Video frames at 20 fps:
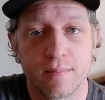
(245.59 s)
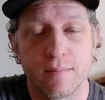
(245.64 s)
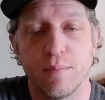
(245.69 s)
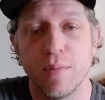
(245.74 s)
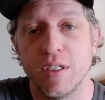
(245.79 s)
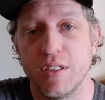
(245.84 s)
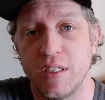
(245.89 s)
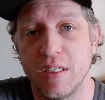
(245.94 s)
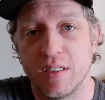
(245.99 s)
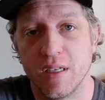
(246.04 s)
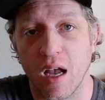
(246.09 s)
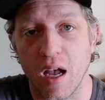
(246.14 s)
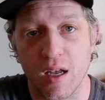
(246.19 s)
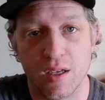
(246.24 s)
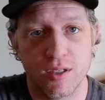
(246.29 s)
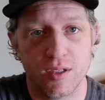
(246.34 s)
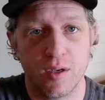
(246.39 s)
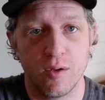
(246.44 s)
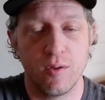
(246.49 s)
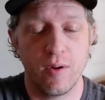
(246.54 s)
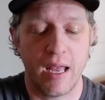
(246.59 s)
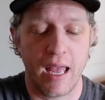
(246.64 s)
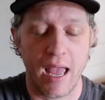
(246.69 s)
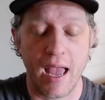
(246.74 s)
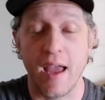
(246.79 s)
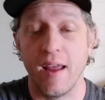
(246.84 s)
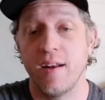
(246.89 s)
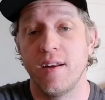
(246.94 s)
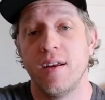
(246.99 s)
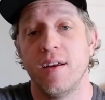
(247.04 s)
but she's also
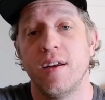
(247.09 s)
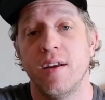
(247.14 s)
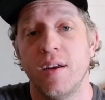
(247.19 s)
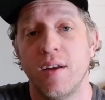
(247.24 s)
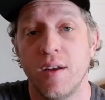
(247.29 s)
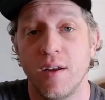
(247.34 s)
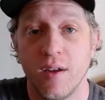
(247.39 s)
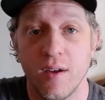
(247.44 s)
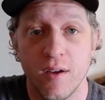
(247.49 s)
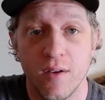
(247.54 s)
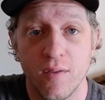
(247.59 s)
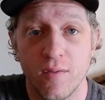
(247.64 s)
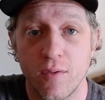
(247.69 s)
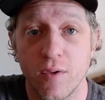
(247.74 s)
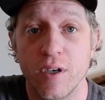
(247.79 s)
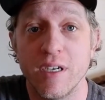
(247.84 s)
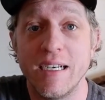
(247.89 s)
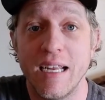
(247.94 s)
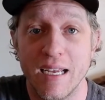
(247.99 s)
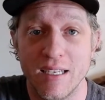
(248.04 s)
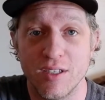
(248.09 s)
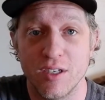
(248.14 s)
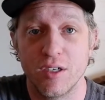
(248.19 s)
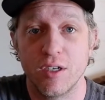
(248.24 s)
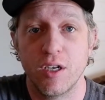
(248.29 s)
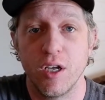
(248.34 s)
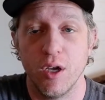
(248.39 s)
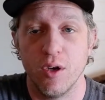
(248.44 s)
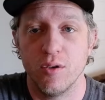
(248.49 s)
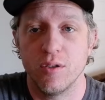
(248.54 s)
het for Desert
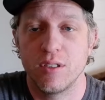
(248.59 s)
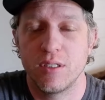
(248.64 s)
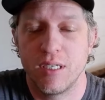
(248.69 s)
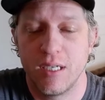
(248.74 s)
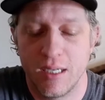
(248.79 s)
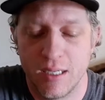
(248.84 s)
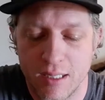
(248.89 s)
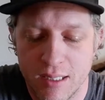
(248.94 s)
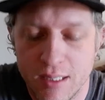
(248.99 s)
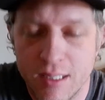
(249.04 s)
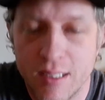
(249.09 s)
Ghost.